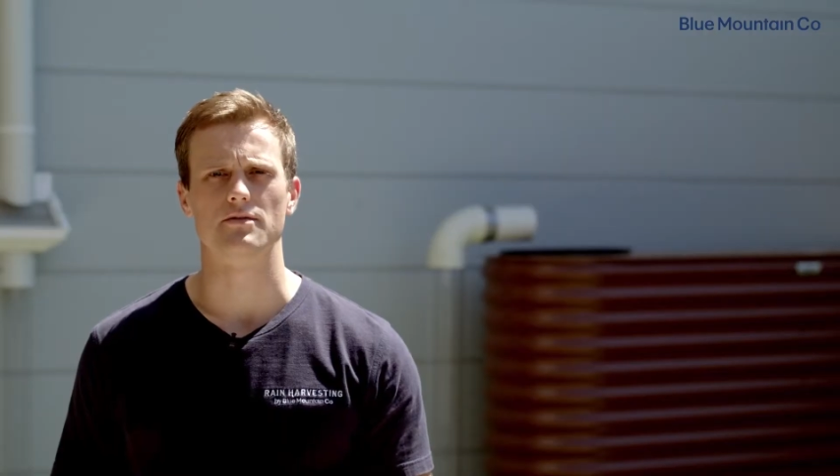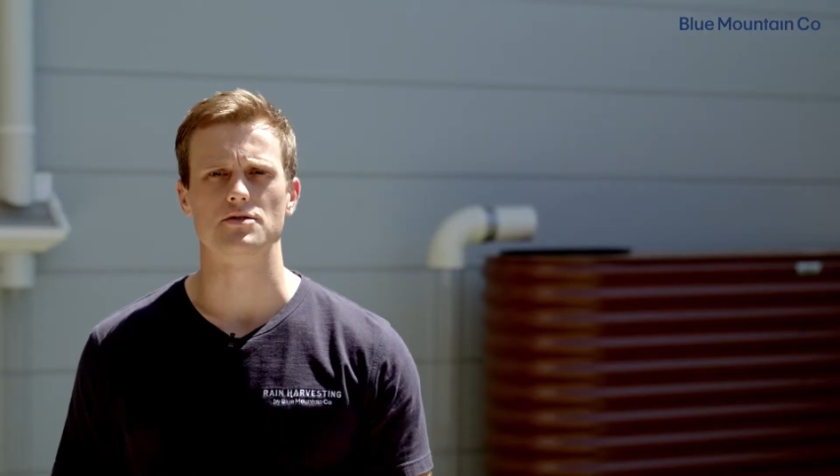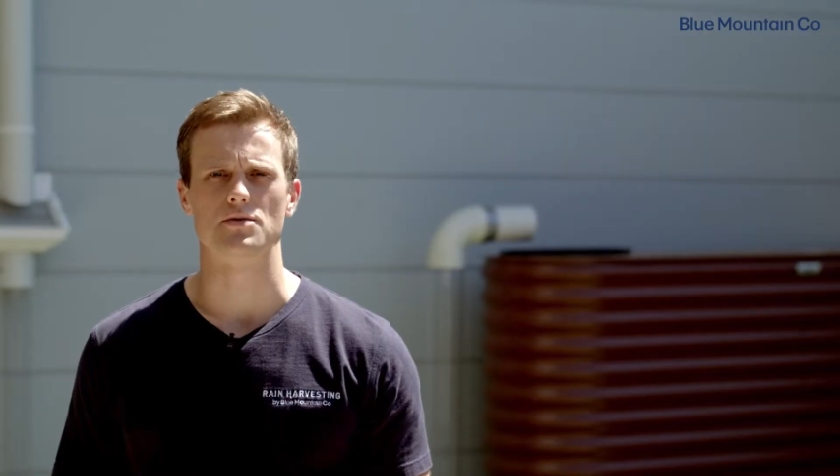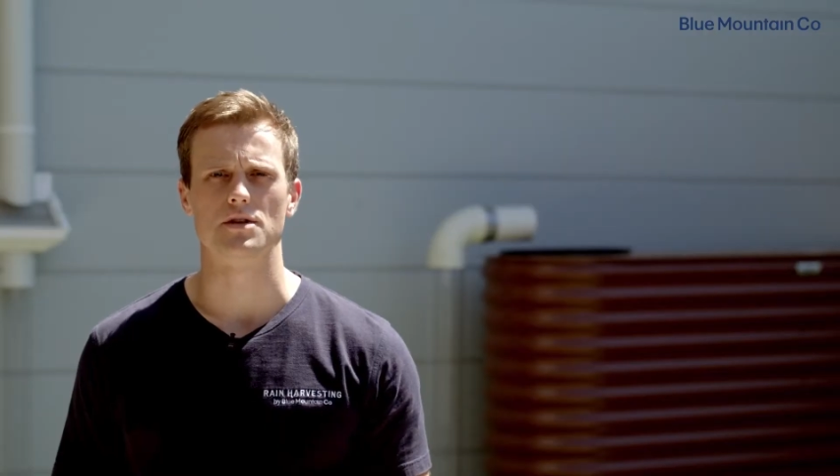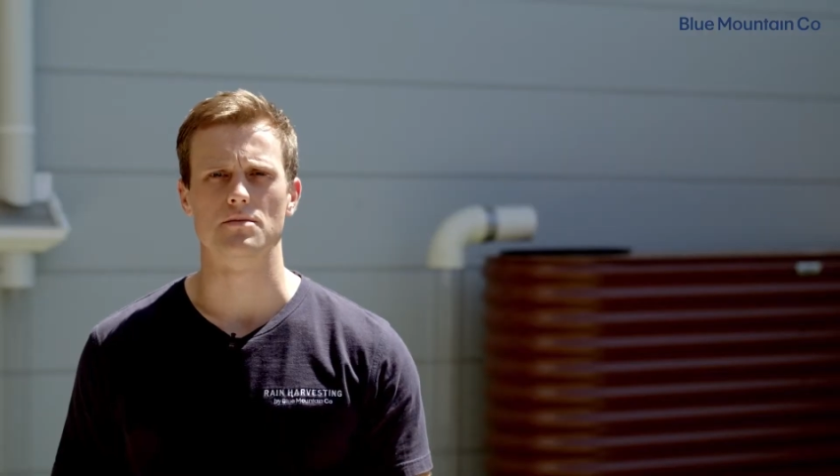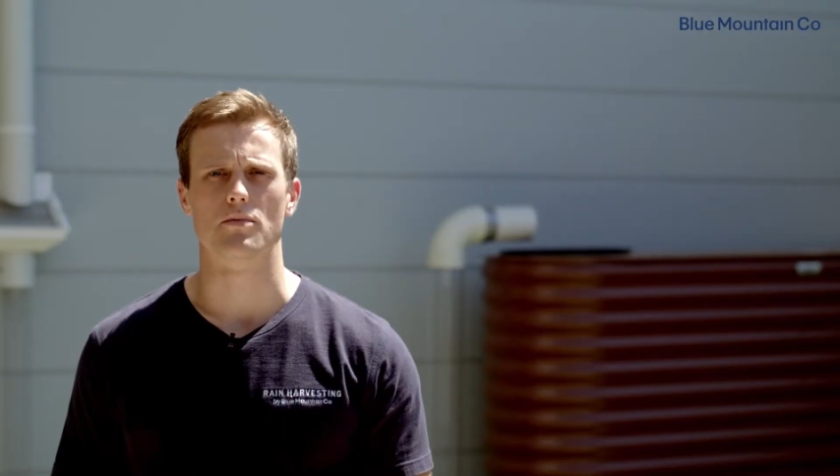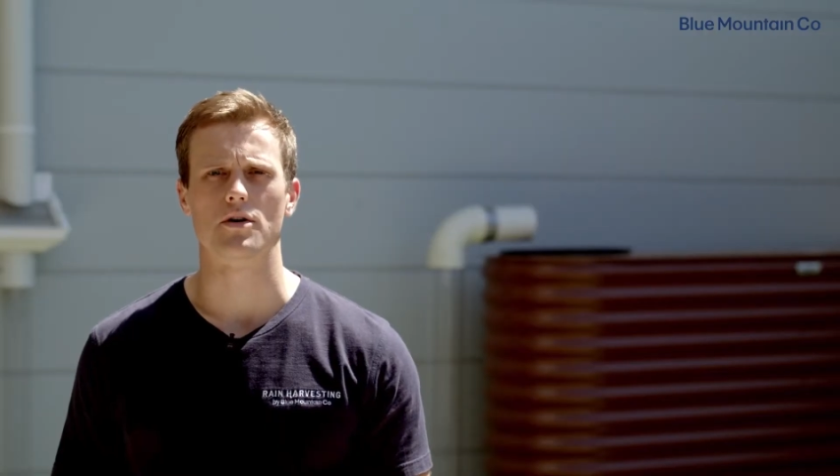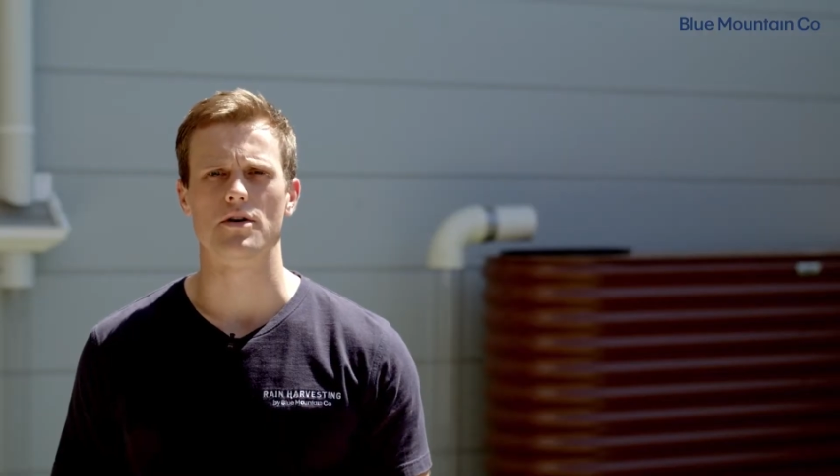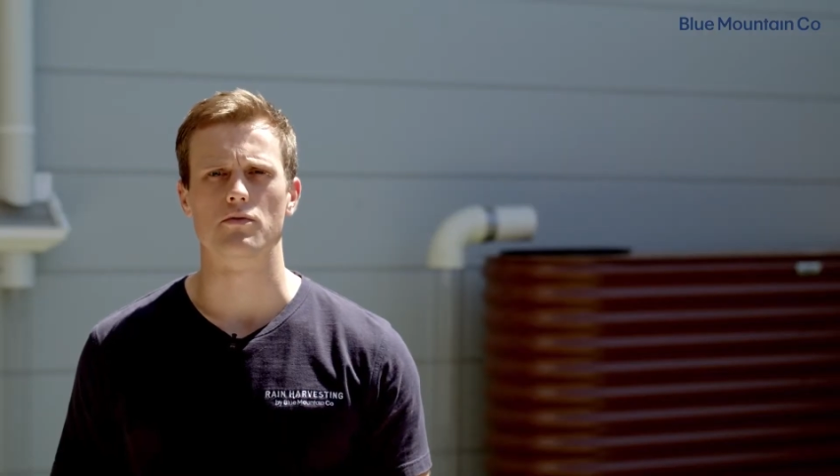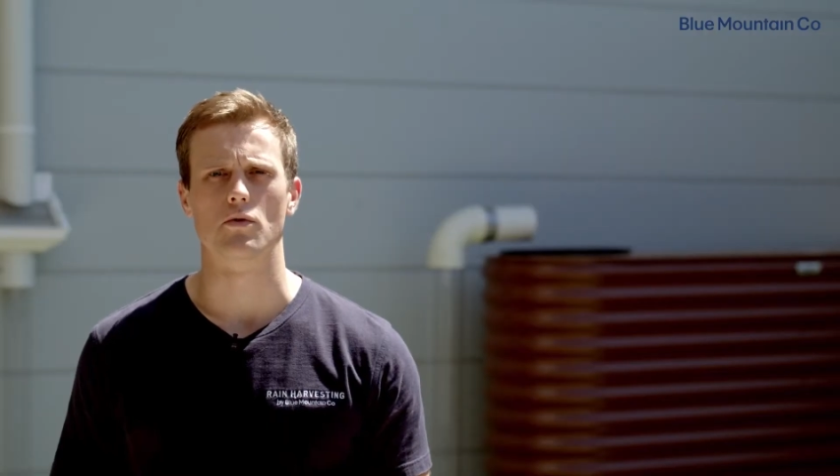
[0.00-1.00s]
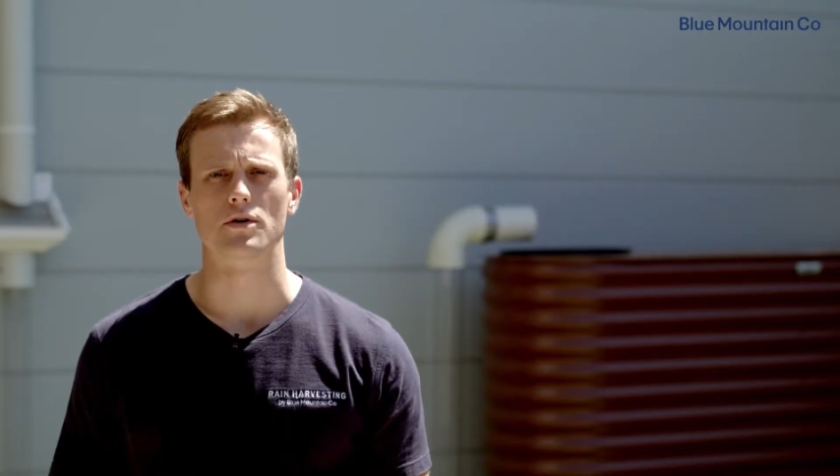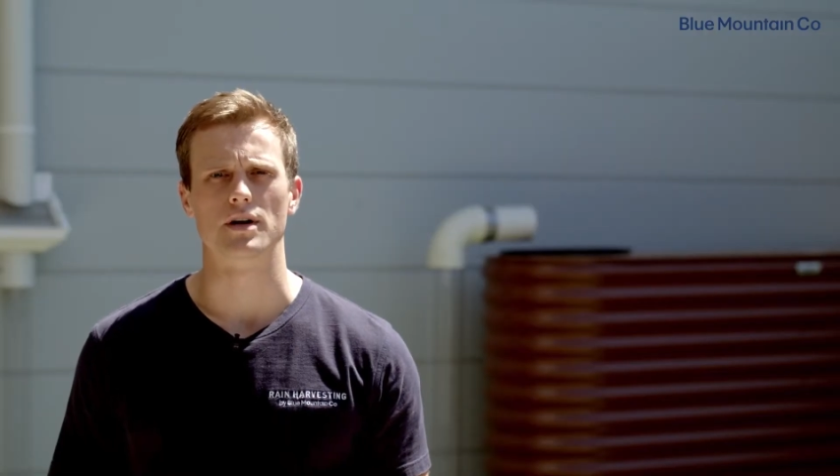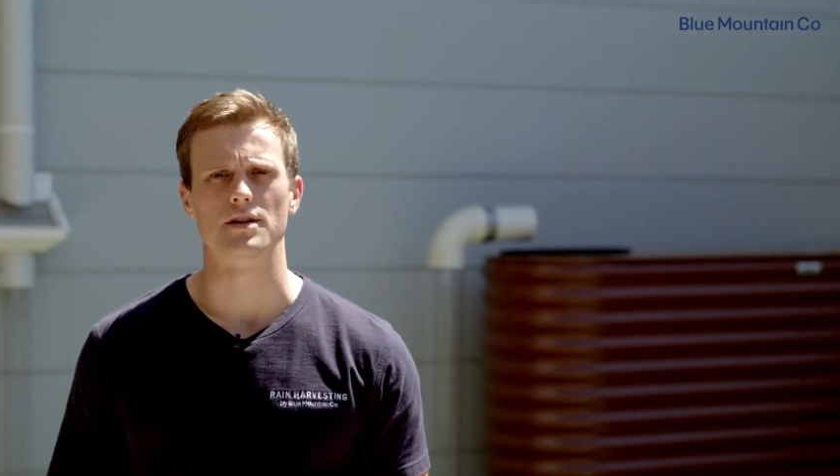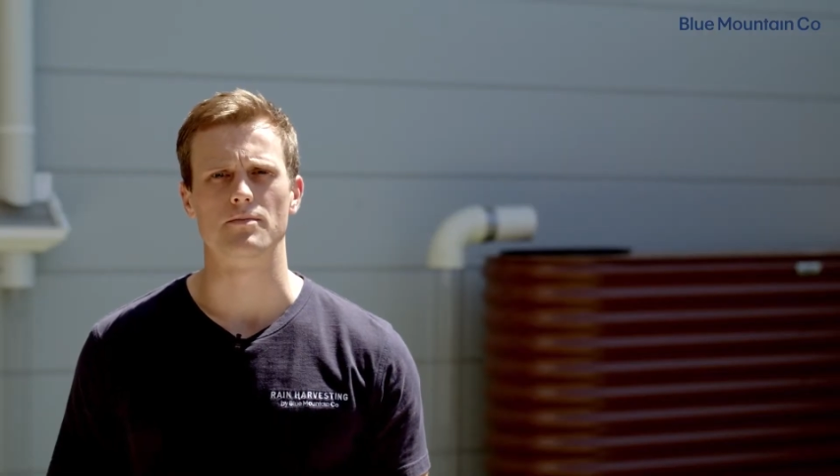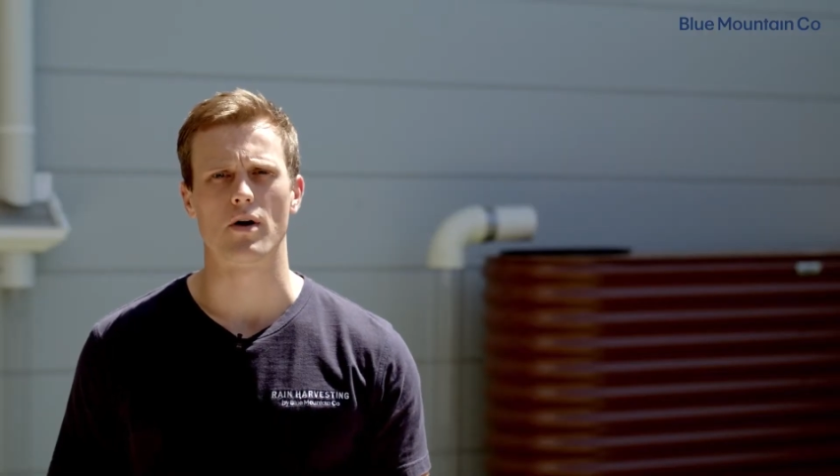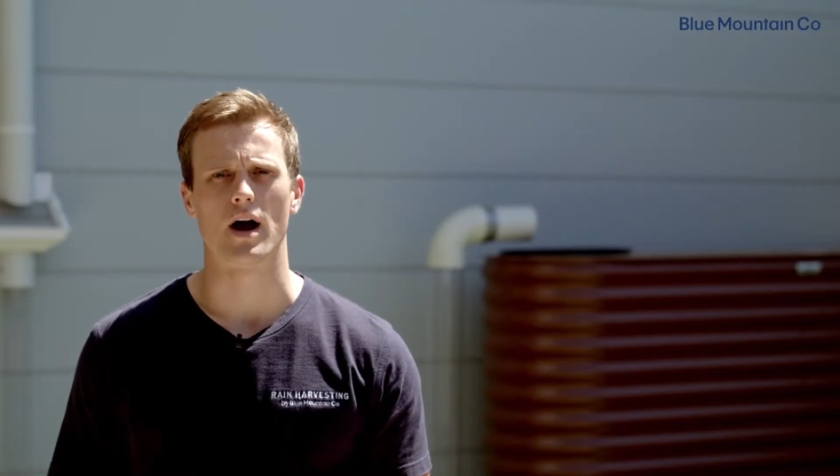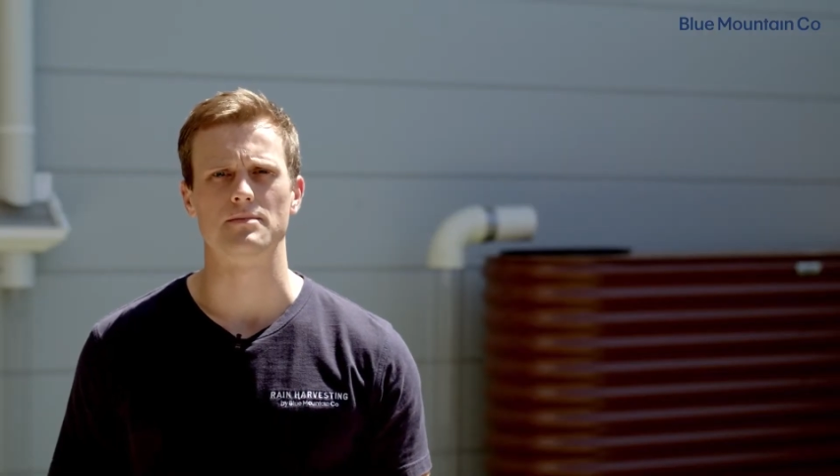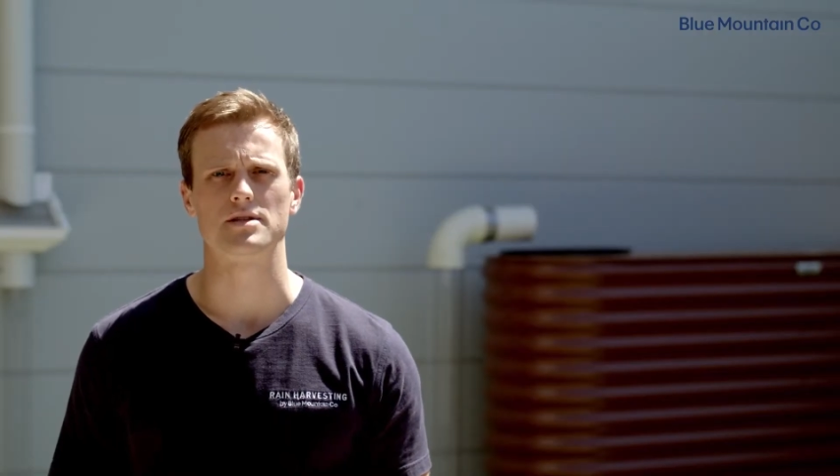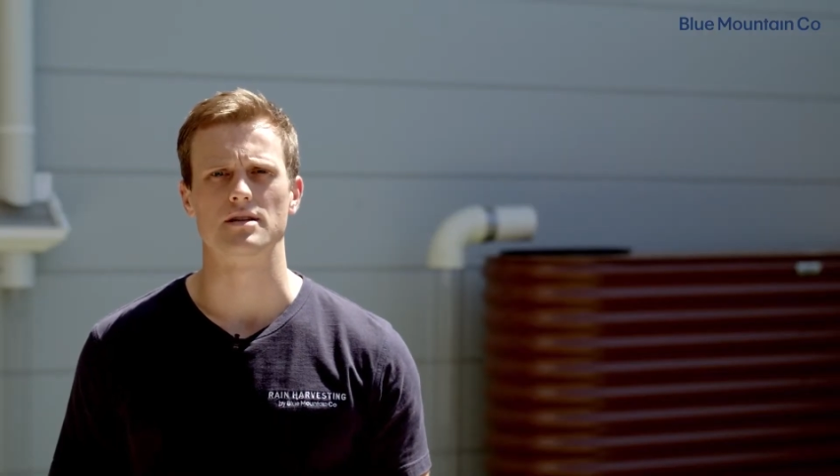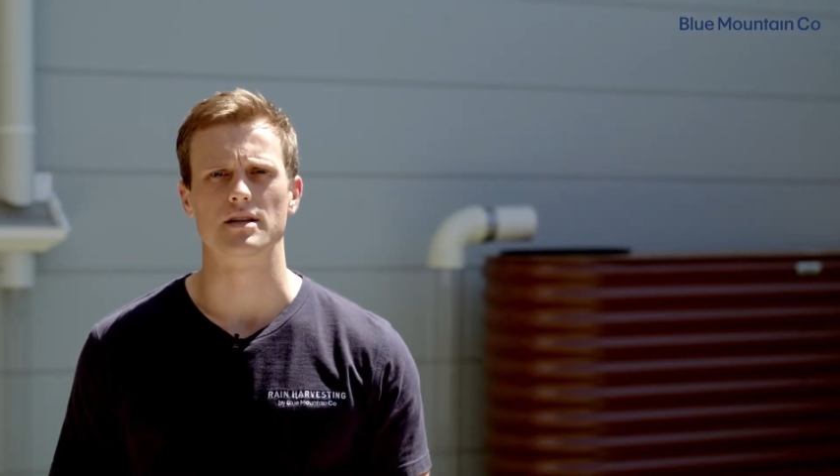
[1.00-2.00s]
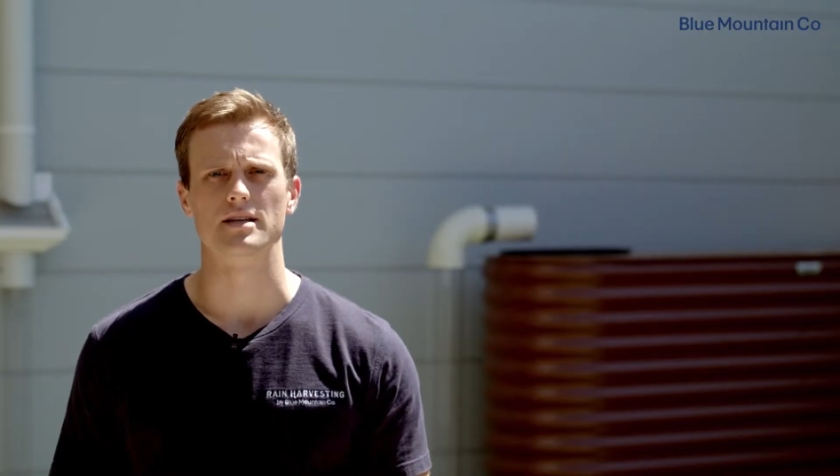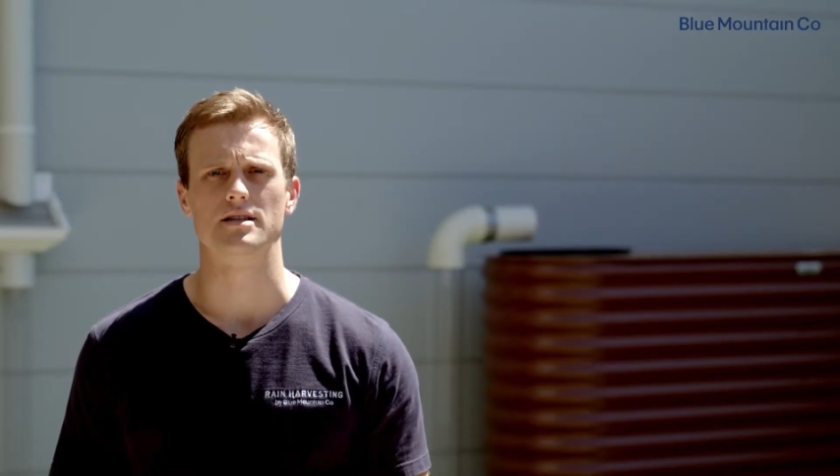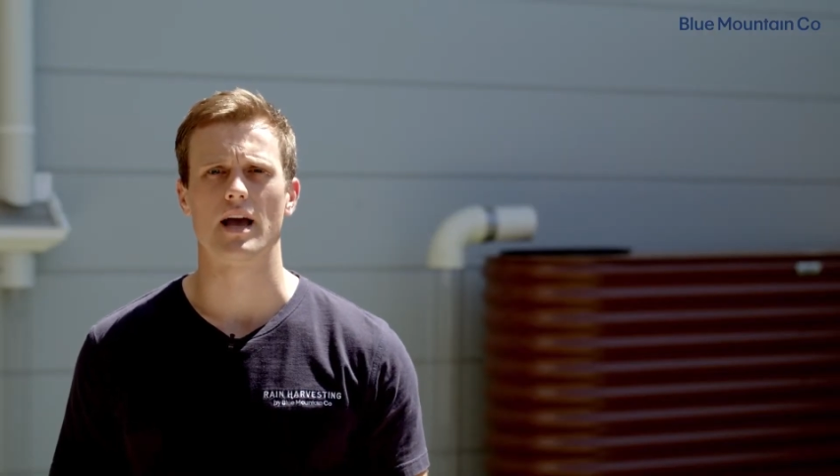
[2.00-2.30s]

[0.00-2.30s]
levels within the body of water in the pipes can lead